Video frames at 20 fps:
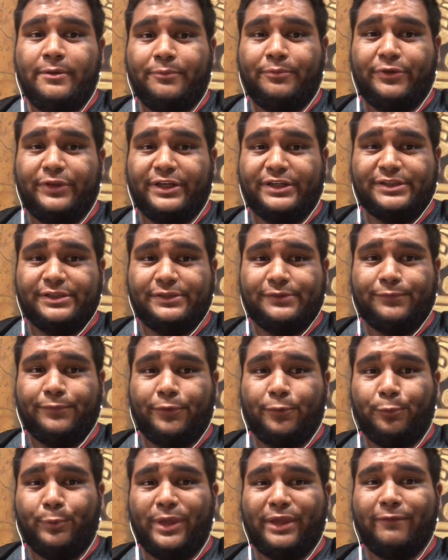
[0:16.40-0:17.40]
Predictions
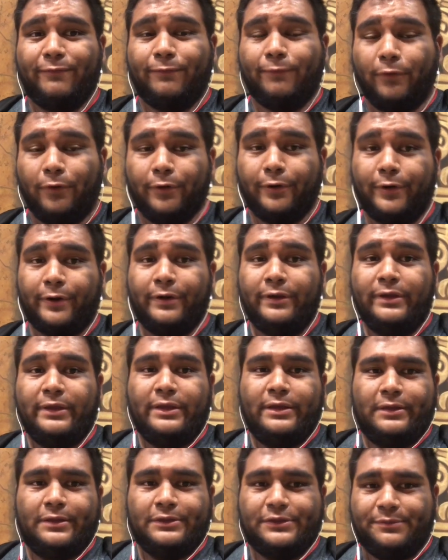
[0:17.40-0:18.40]
for week 4.
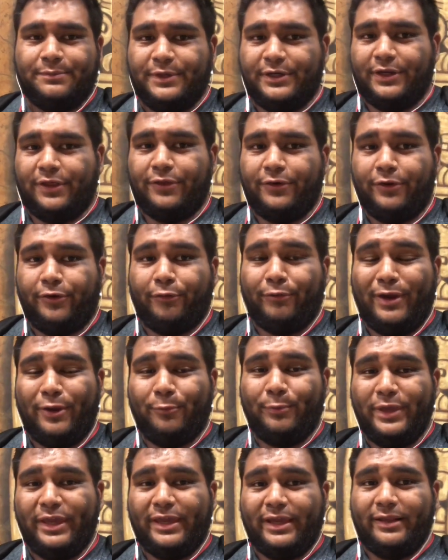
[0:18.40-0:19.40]
Should be another great
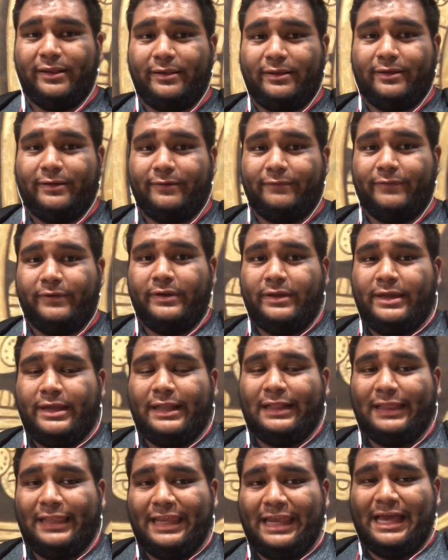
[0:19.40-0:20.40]
weekend of
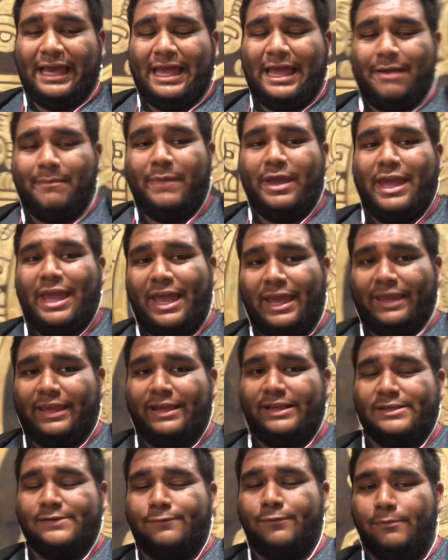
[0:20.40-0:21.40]
Liga
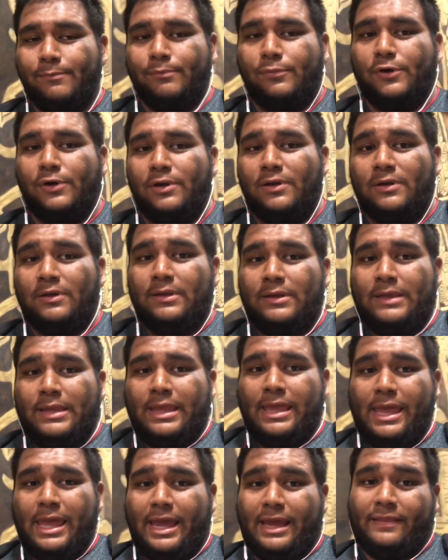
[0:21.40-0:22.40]
MX football.
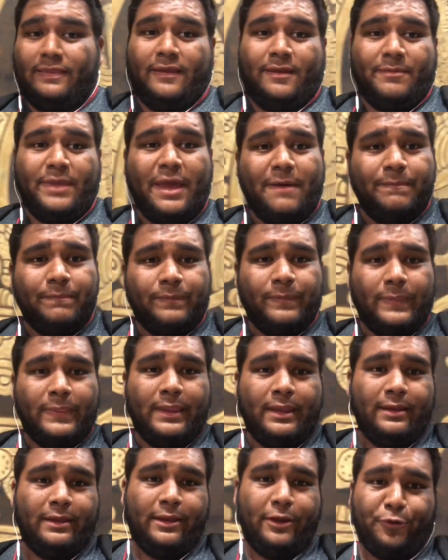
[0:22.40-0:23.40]
And yeah,
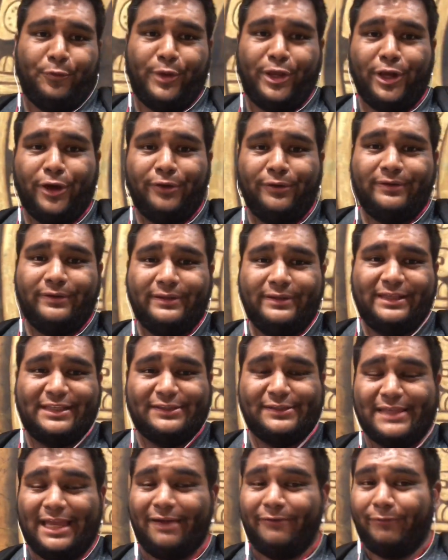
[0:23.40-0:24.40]
here we go.
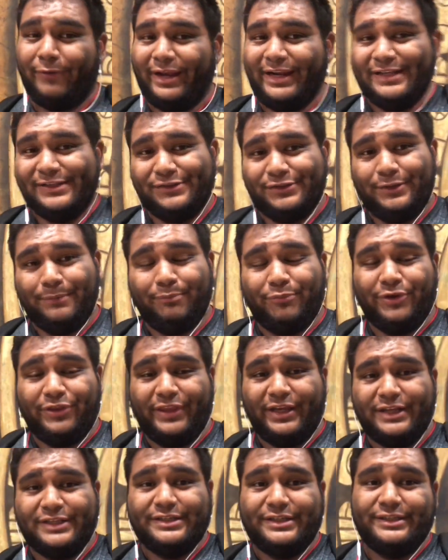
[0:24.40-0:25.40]
Let's dive right into the
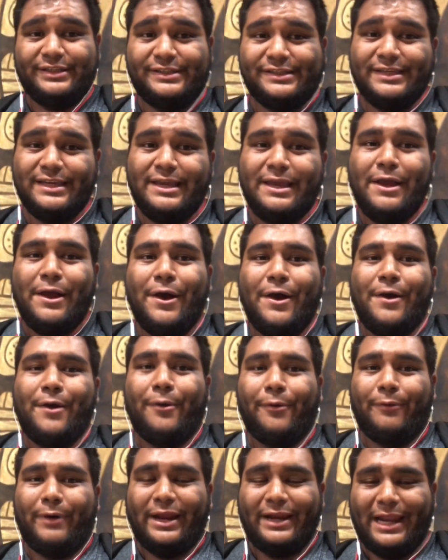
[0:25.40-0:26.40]
predictions
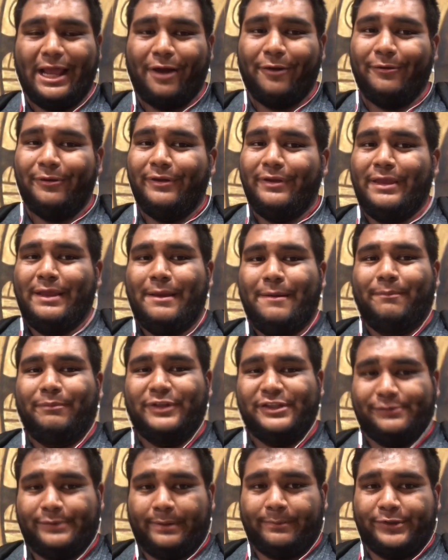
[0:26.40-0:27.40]
right now.
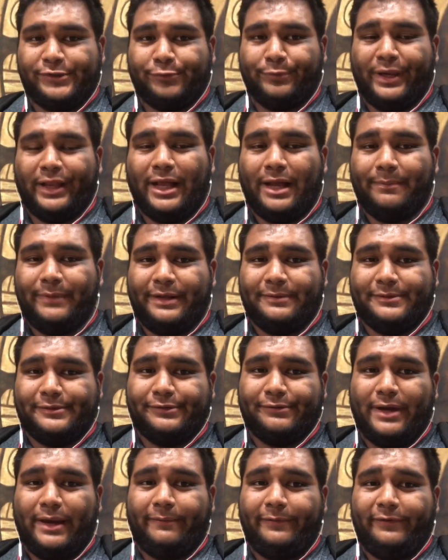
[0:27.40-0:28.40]
Please remember to rate, comment, and
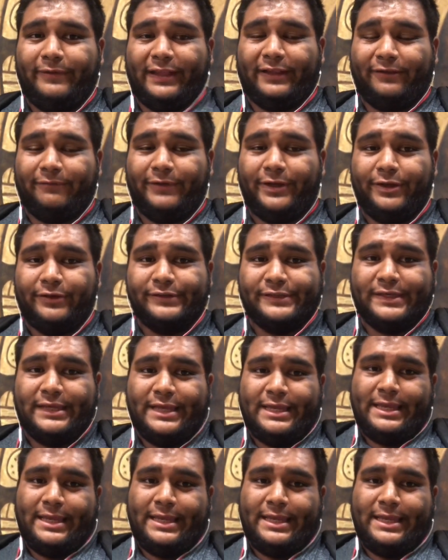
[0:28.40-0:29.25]
subscribe if you like the videos.